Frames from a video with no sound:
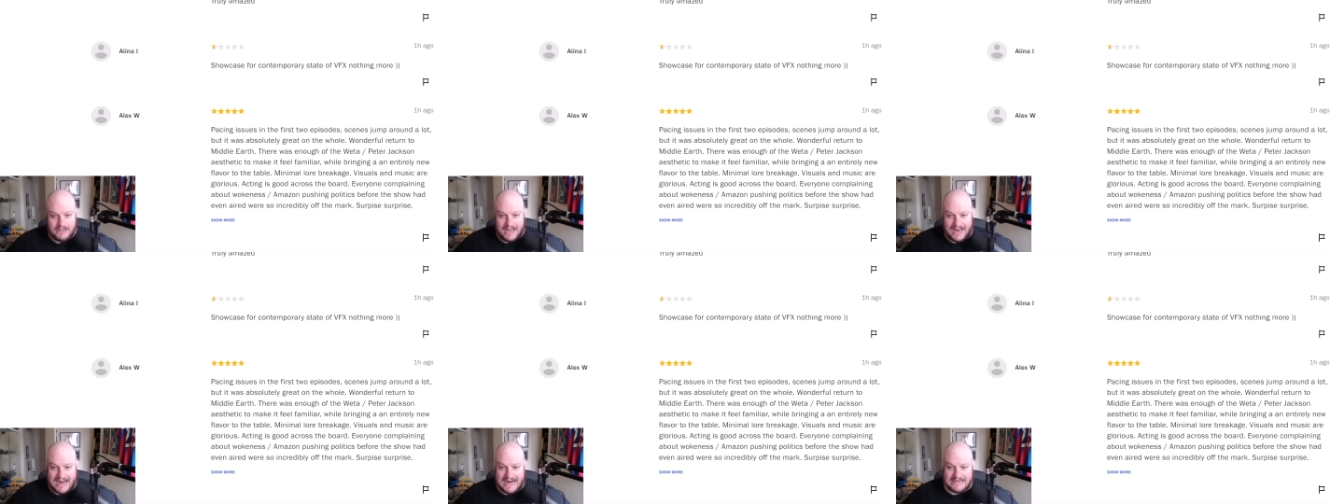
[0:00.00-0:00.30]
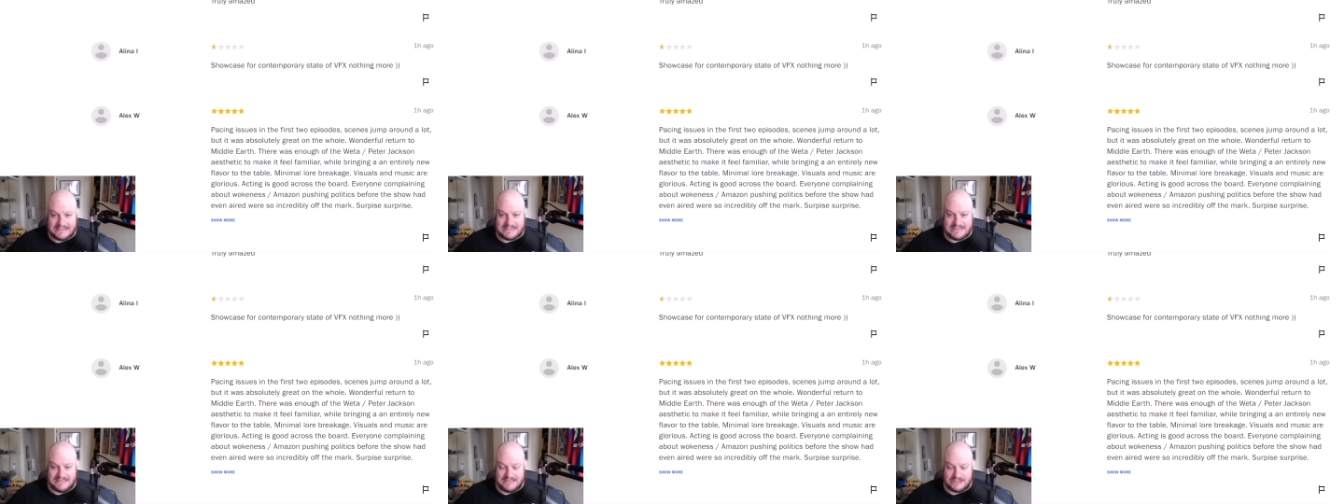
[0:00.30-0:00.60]

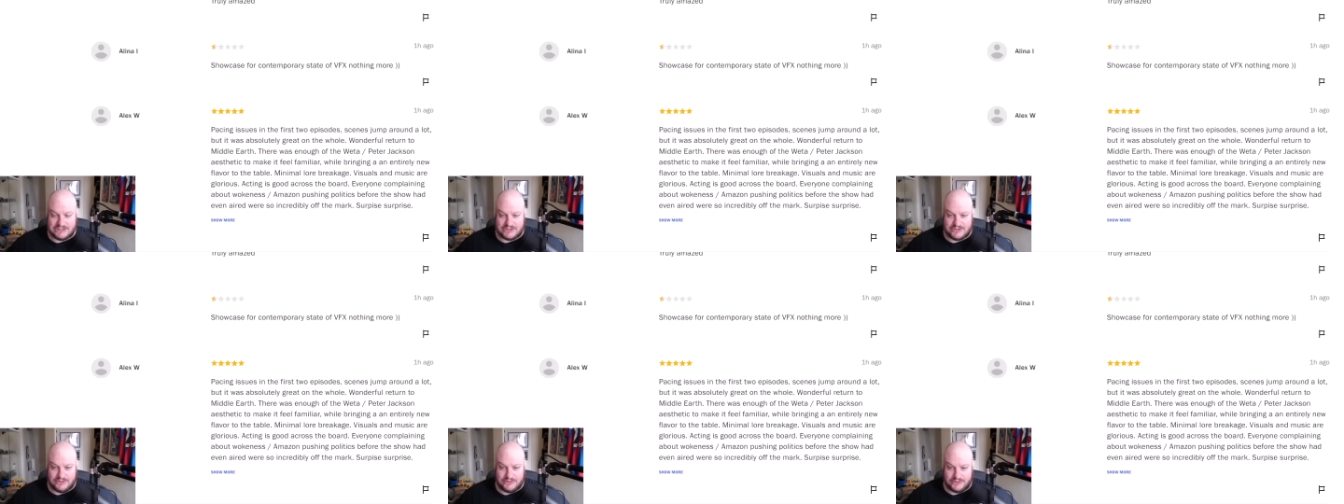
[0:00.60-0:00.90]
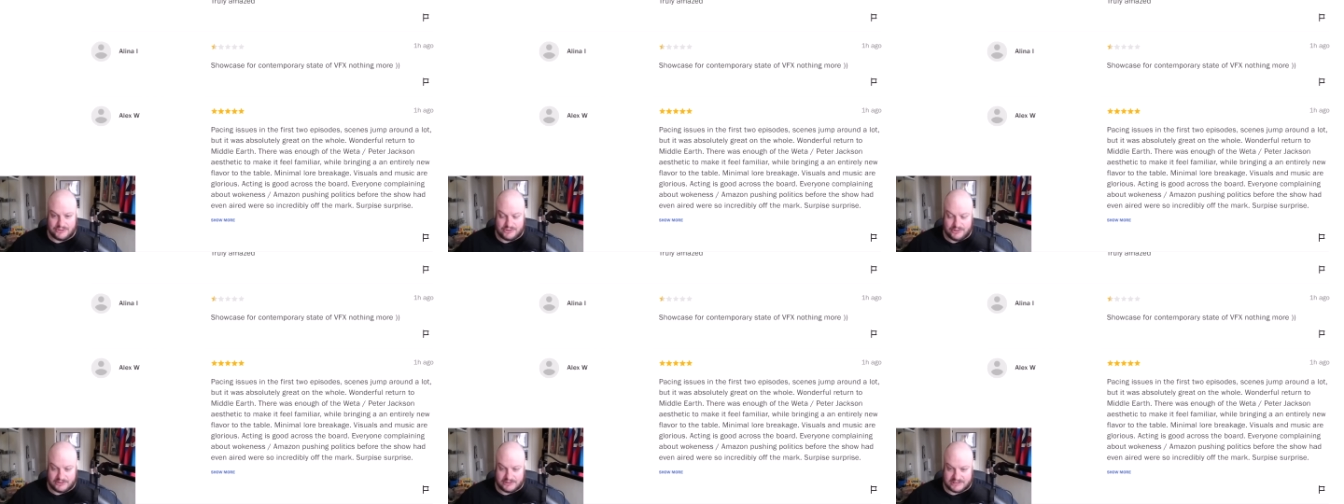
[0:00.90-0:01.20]
Acting is good
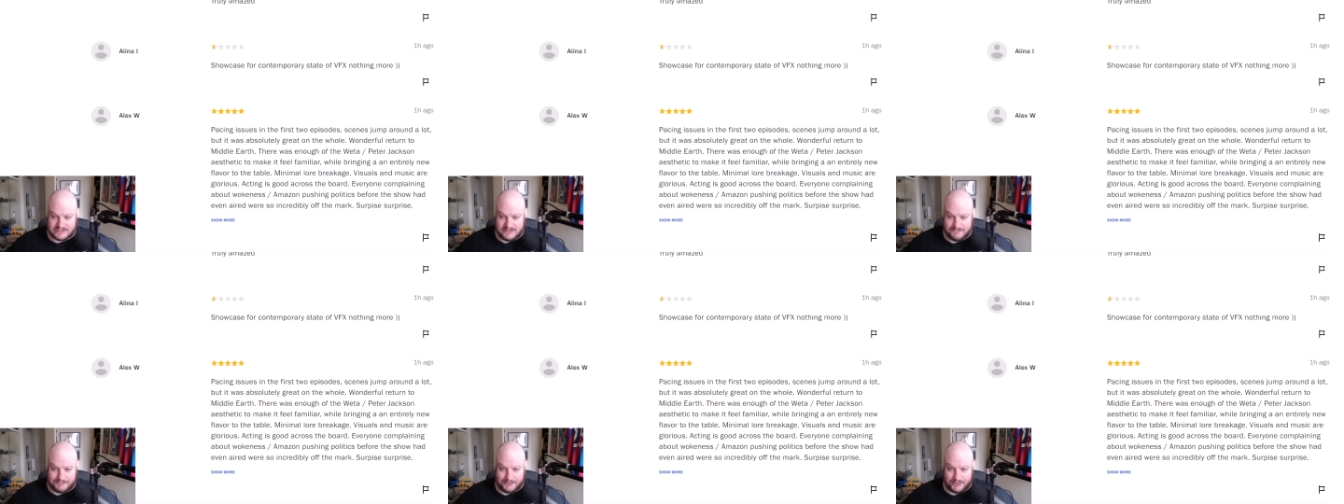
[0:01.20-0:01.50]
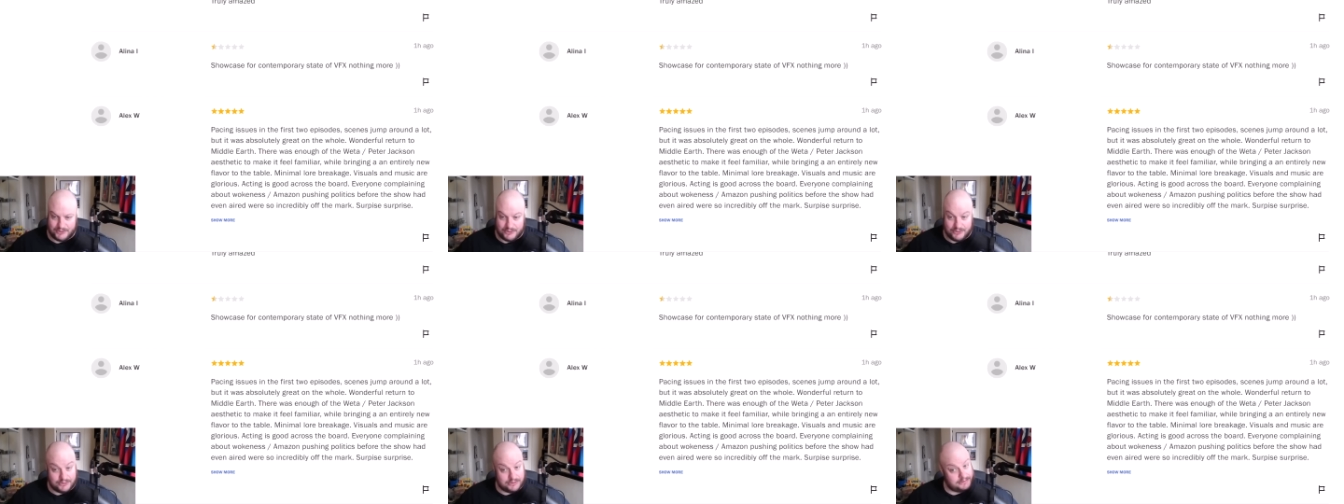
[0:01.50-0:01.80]
across the
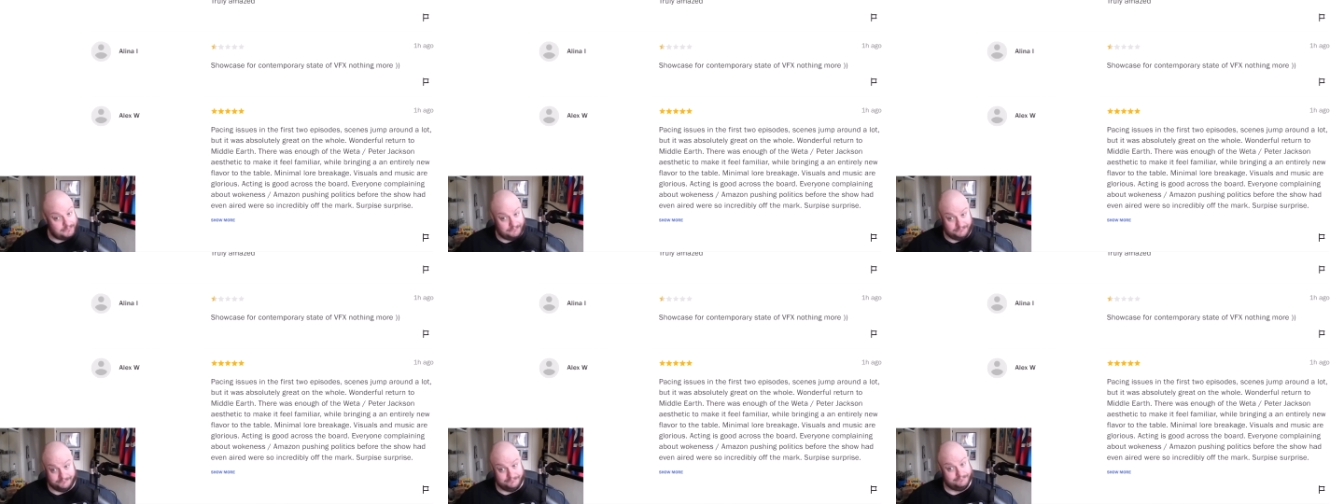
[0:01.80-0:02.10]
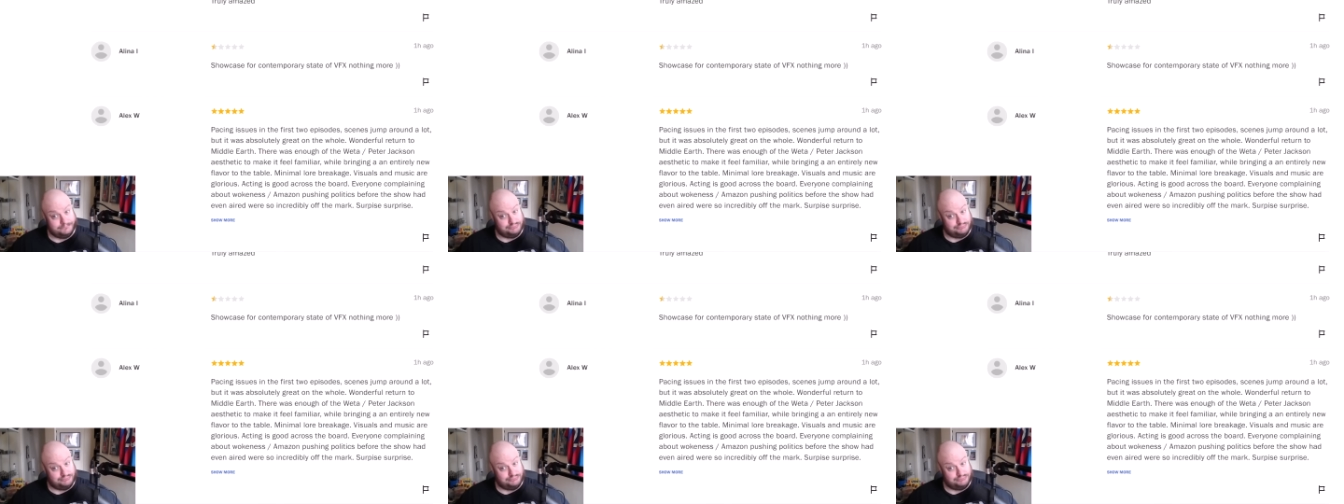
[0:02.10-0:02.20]
board.